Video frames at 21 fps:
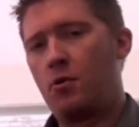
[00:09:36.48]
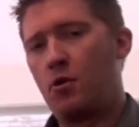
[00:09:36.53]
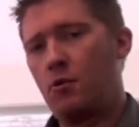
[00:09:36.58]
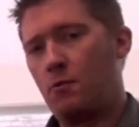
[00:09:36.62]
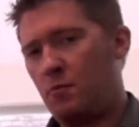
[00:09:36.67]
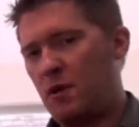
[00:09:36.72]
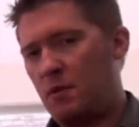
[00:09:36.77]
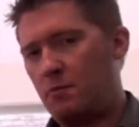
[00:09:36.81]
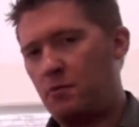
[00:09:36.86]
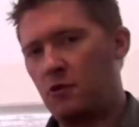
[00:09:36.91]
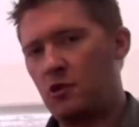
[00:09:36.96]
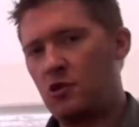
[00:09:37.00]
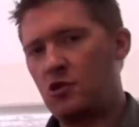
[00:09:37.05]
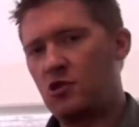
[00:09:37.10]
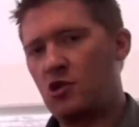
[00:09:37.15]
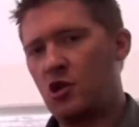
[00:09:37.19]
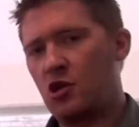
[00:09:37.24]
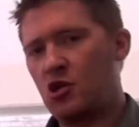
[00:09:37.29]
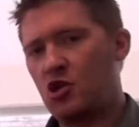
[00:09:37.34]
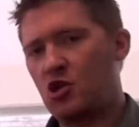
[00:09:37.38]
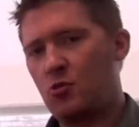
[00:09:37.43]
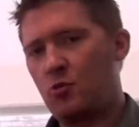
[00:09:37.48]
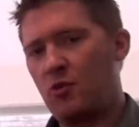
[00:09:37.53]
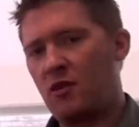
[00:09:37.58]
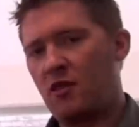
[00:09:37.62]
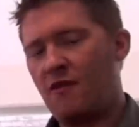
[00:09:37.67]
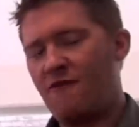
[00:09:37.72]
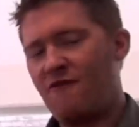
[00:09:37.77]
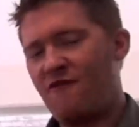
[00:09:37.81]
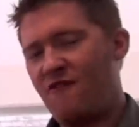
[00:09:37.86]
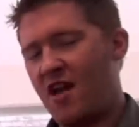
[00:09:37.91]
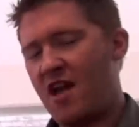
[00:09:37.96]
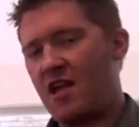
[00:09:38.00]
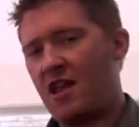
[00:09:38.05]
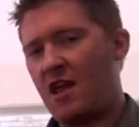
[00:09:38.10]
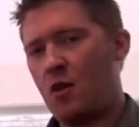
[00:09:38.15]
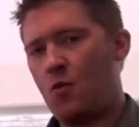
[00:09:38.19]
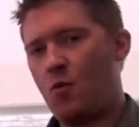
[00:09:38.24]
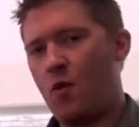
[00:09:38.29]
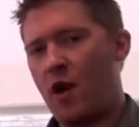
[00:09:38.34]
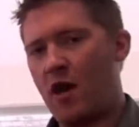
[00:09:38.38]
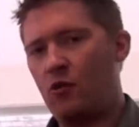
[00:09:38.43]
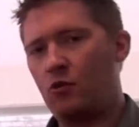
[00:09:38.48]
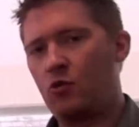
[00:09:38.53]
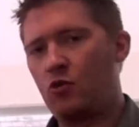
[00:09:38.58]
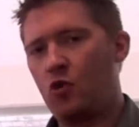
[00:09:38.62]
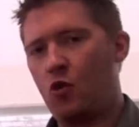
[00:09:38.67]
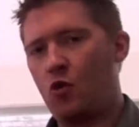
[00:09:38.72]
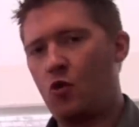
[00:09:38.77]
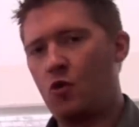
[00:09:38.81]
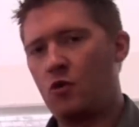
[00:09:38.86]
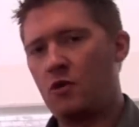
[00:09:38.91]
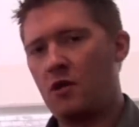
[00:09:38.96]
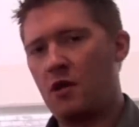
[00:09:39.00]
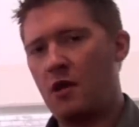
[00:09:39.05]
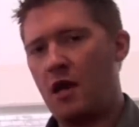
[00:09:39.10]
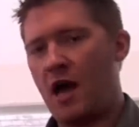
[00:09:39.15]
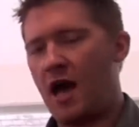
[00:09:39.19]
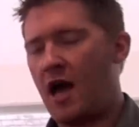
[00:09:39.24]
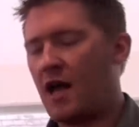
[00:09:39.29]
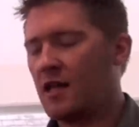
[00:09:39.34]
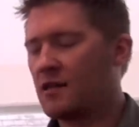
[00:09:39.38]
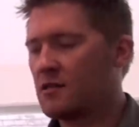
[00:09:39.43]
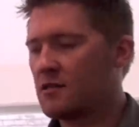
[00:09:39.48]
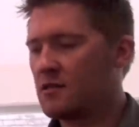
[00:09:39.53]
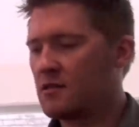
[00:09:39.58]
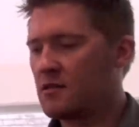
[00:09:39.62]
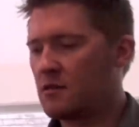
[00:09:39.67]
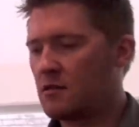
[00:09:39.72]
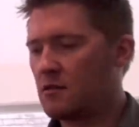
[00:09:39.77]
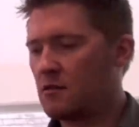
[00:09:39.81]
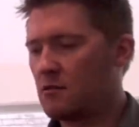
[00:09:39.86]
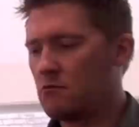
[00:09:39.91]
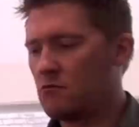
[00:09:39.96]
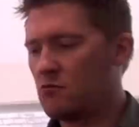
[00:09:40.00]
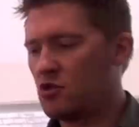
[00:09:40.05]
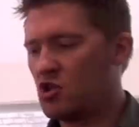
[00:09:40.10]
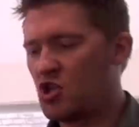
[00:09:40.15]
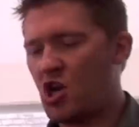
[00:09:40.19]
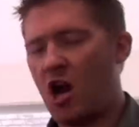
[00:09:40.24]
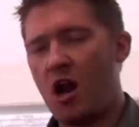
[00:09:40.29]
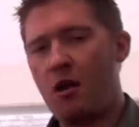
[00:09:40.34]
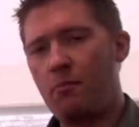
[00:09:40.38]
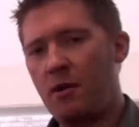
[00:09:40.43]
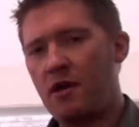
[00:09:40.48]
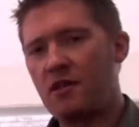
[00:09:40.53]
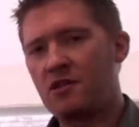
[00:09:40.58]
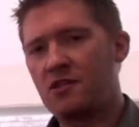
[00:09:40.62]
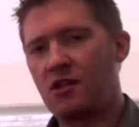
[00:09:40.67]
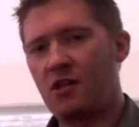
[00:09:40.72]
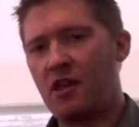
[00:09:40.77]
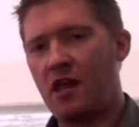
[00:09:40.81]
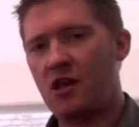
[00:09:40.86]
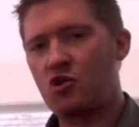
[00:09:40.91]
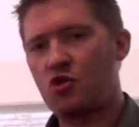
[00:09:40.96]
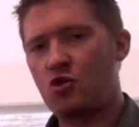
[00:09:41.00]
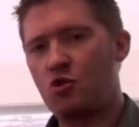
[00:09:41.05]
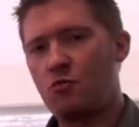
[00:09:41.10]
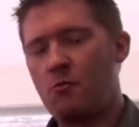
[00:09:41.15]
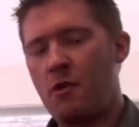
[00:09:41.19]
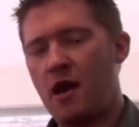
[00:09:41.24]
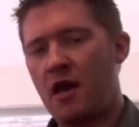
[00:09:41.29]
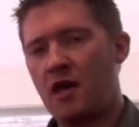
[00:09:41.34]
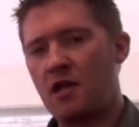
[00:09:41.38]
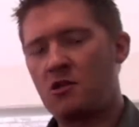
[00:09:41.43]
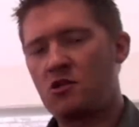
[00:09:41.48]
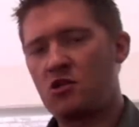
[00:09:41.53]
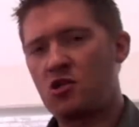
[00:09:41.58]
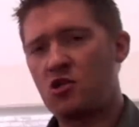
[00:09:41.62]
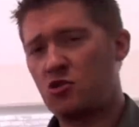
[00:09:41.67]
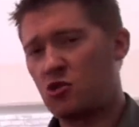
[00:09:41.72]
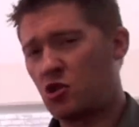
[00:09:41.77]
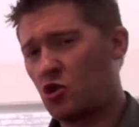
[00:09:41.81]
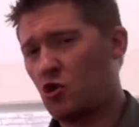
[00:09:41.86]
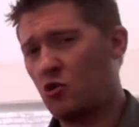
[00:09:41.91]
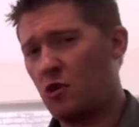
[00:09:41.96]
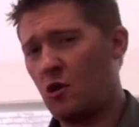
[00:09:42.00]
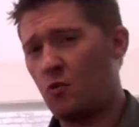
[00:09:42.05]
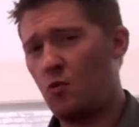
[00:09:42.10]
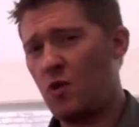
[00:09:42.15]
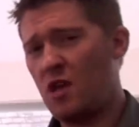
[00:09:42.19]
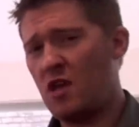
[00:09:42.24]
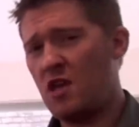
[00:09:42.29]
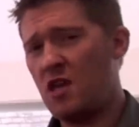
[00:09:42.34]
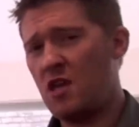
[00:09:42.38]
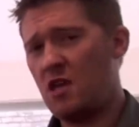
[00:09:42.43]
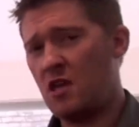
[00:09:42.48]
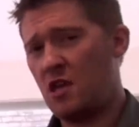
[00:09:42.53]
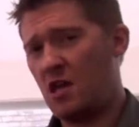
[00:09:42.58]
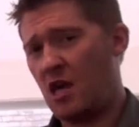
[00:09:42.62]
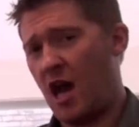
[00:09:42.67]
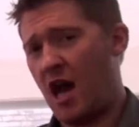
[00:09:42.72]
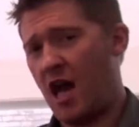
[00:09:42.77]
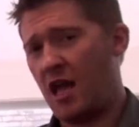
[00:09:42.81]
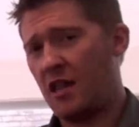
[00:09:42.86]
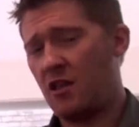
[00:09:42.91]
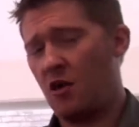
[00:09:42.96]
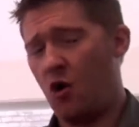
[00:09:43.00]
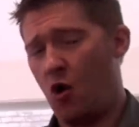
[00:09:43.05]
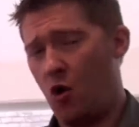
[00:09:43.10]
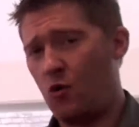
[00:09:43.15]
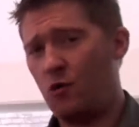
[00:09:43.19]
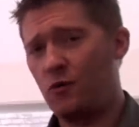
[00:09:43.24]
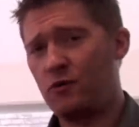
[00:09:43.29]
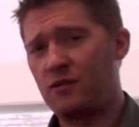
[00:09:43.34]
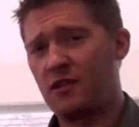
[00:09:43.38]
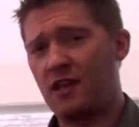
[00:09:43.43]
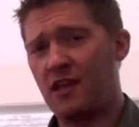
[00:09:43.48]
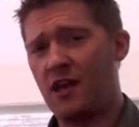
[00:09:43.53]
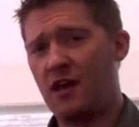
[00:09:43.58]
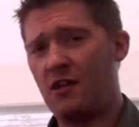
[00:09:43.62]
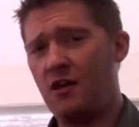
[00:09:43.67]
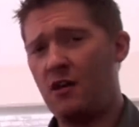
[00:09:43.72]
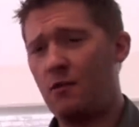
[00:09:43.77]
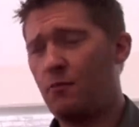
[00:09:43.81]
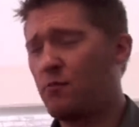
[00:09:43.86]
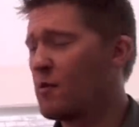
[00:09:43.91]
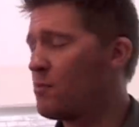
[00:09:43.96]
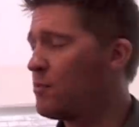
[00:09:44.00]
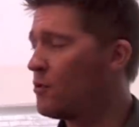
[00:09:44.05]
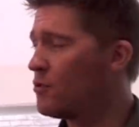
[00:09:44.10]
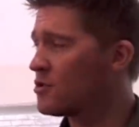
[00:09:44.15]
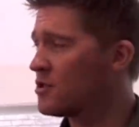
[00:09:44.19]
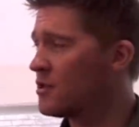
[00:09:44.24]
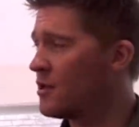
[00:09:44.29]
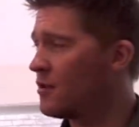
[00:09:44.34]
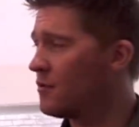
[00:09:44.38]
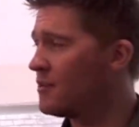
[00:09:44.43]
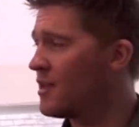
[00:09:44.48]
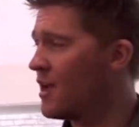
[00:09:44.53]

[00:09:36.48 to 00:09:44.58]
put people in touch with very well-known and sharp intellectual minds so that we can all together propose an